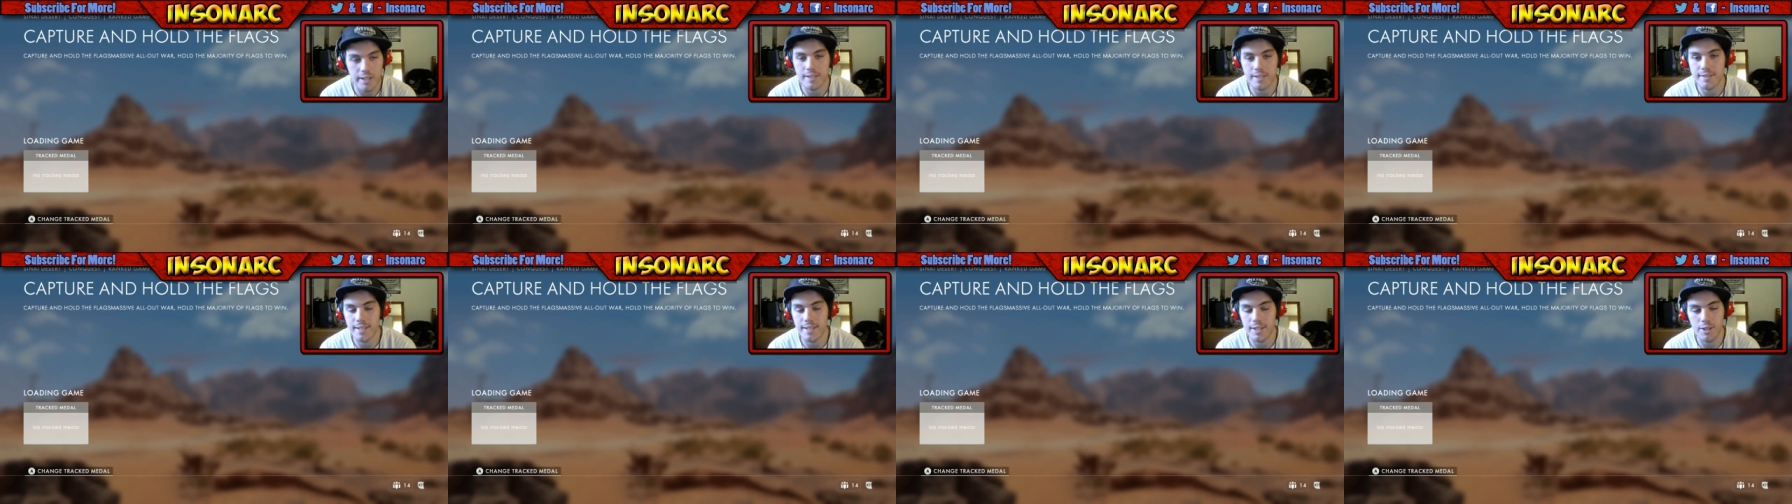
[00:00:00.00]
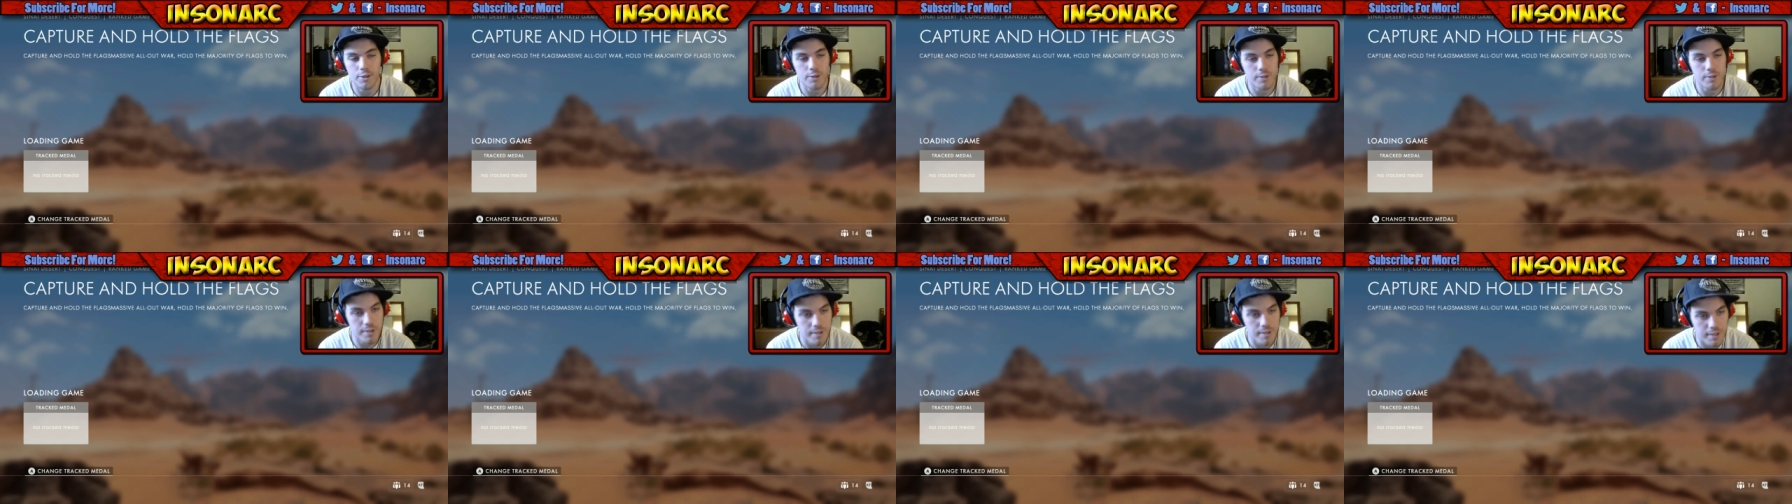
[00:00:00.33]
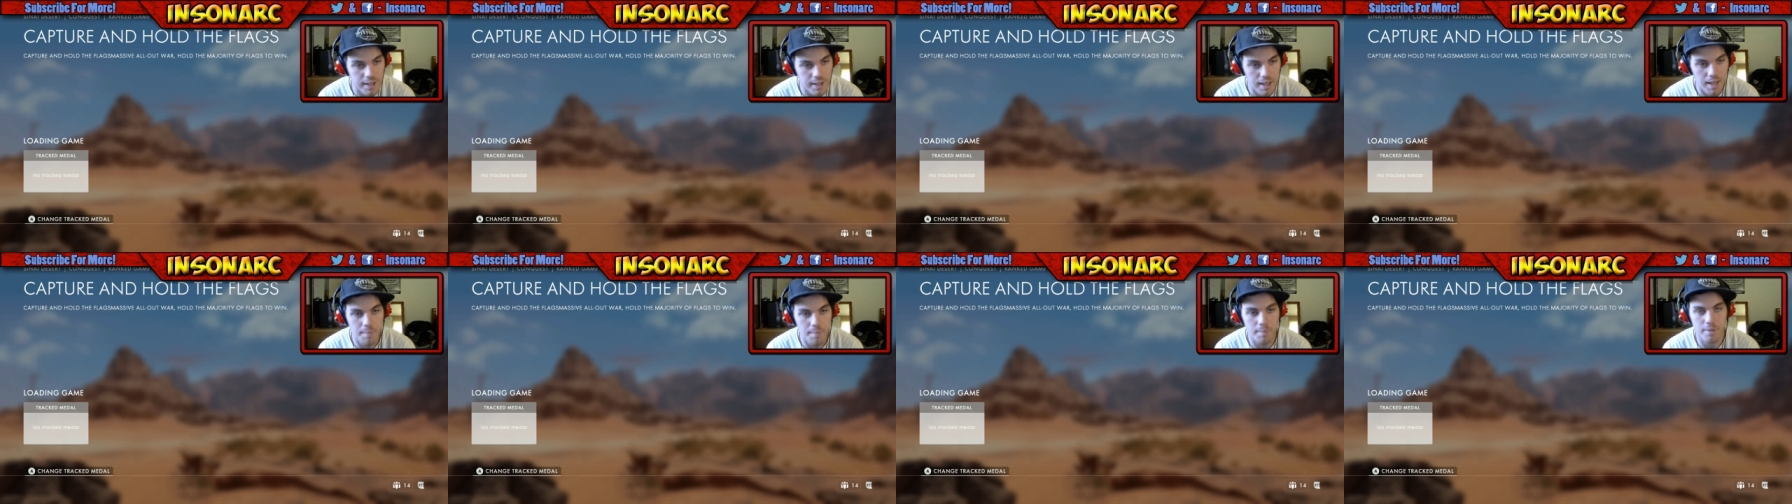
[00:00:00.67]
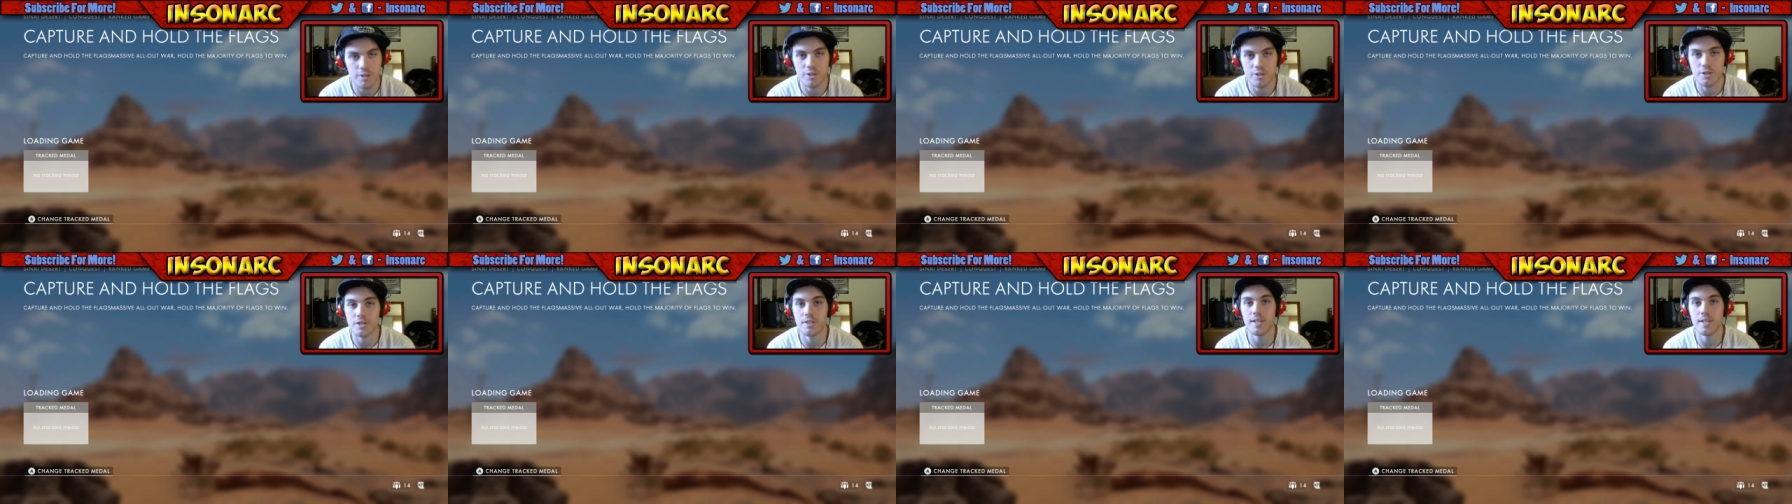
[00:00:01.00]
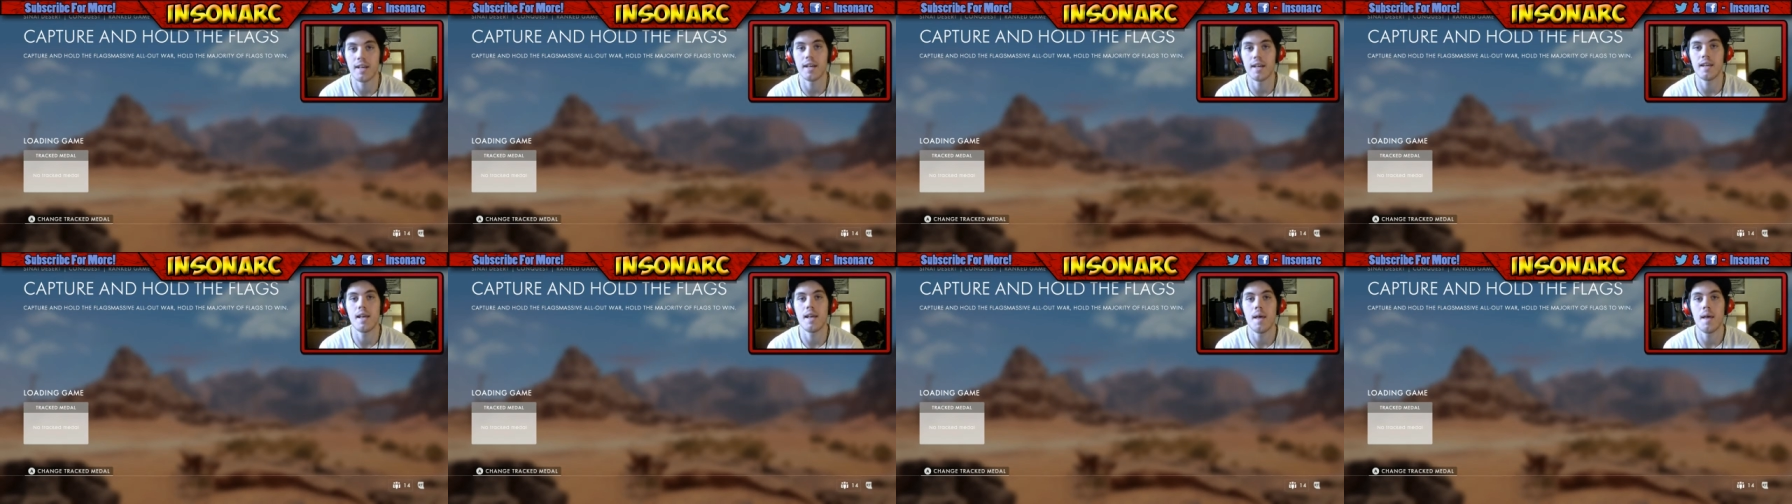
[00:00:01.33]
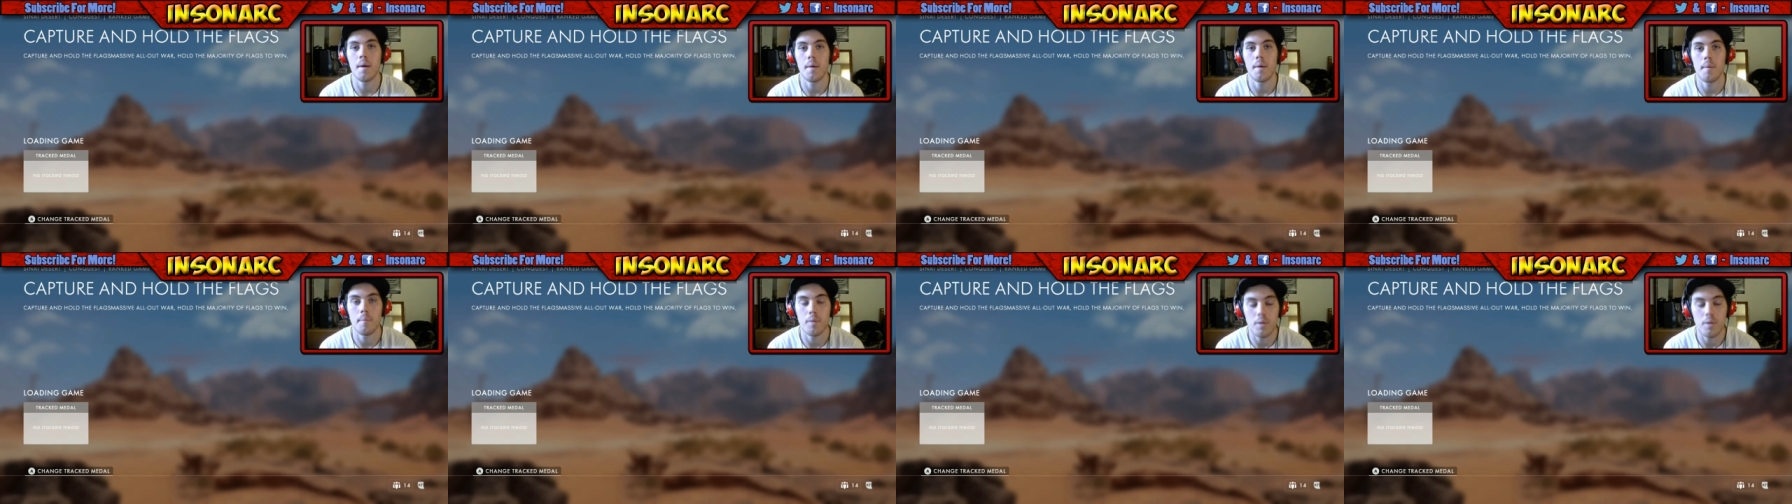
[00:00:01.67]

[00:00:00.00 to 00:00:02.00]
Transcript: it is a good game. It's just not